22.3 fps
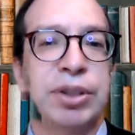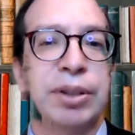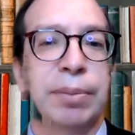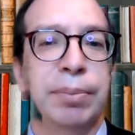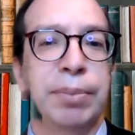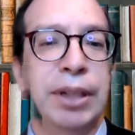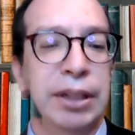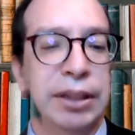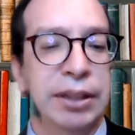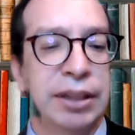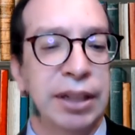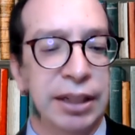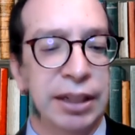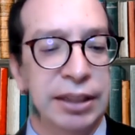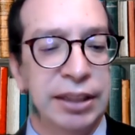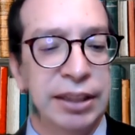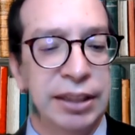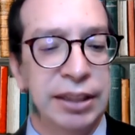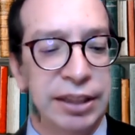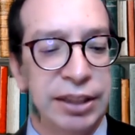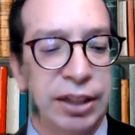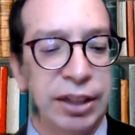the mid
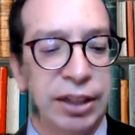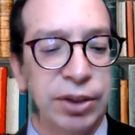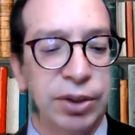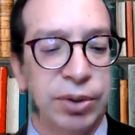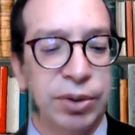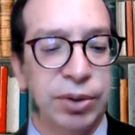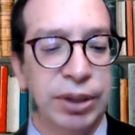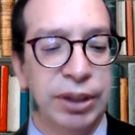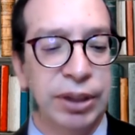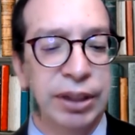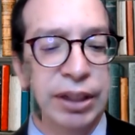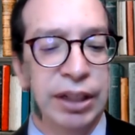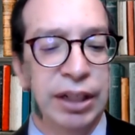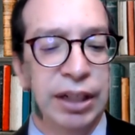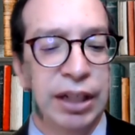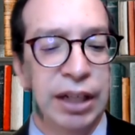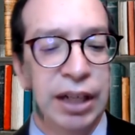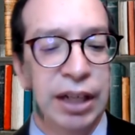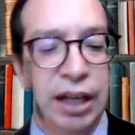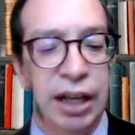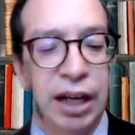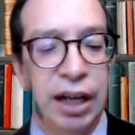19th century.
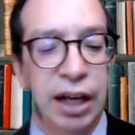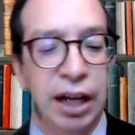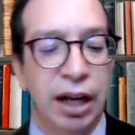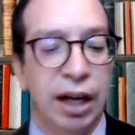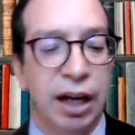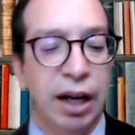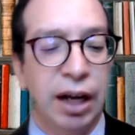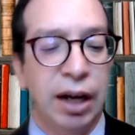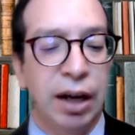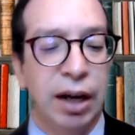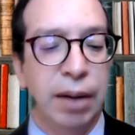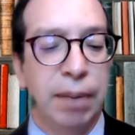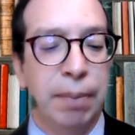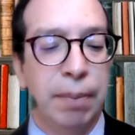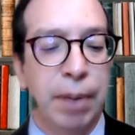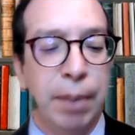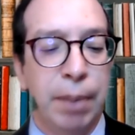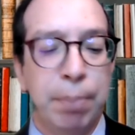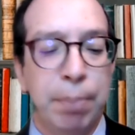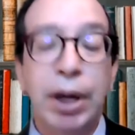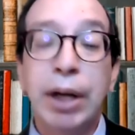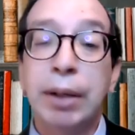
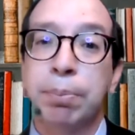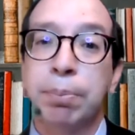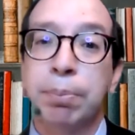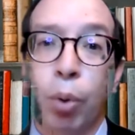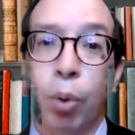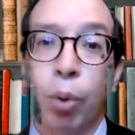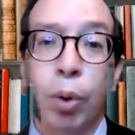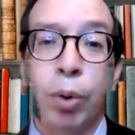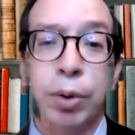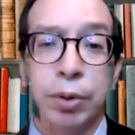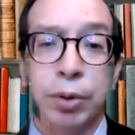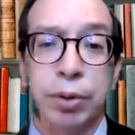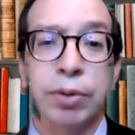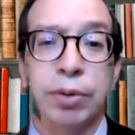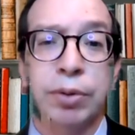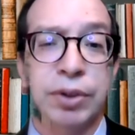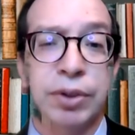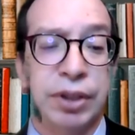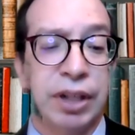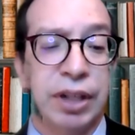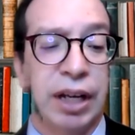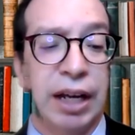But
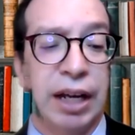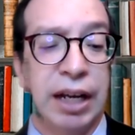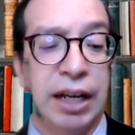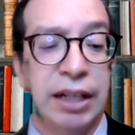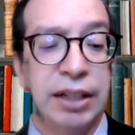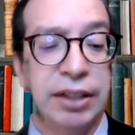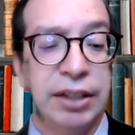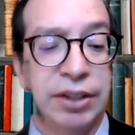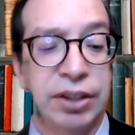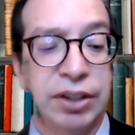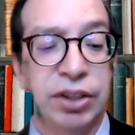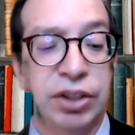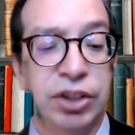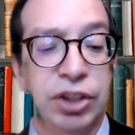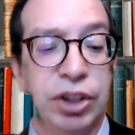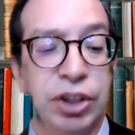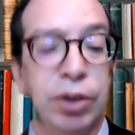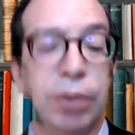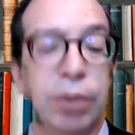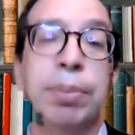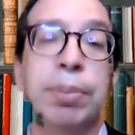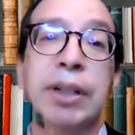borders, as the
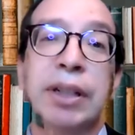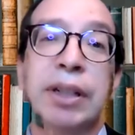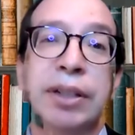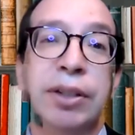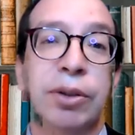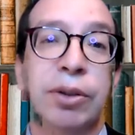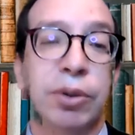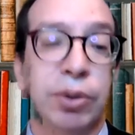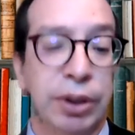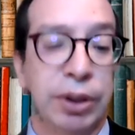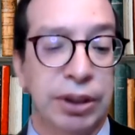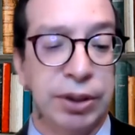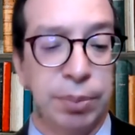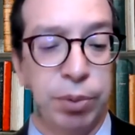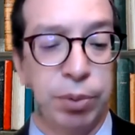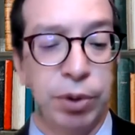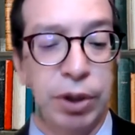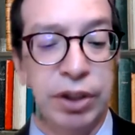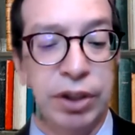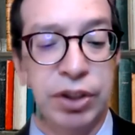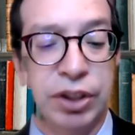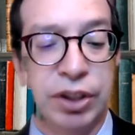geopolitical
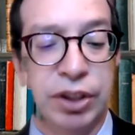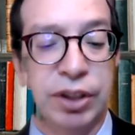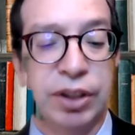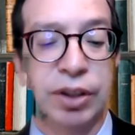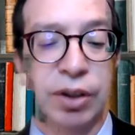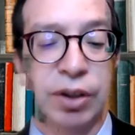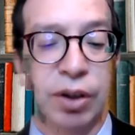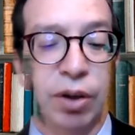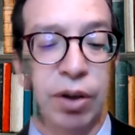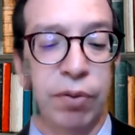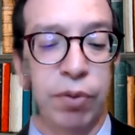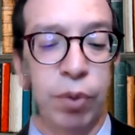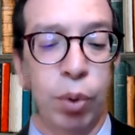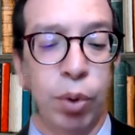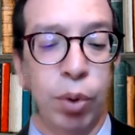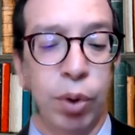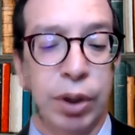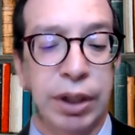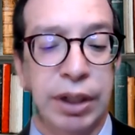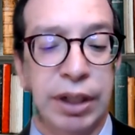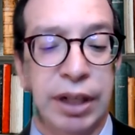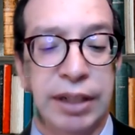expression of
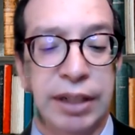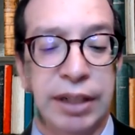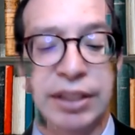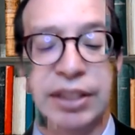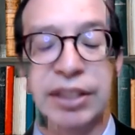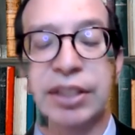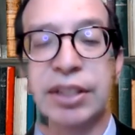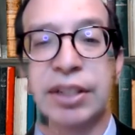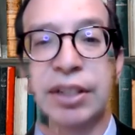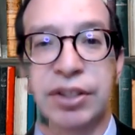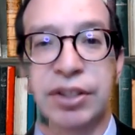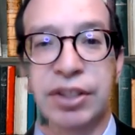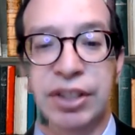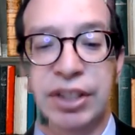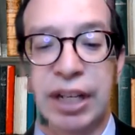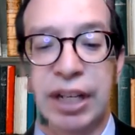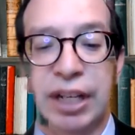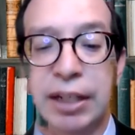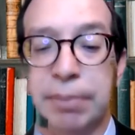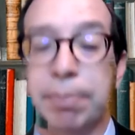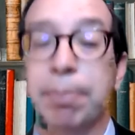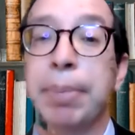organized
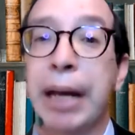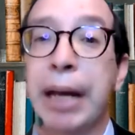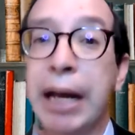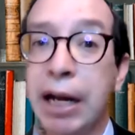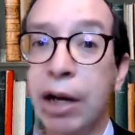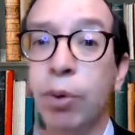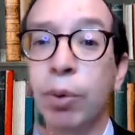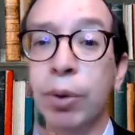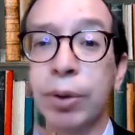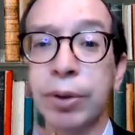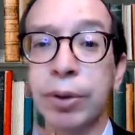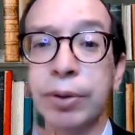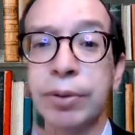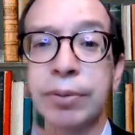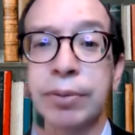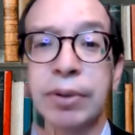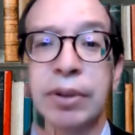state power,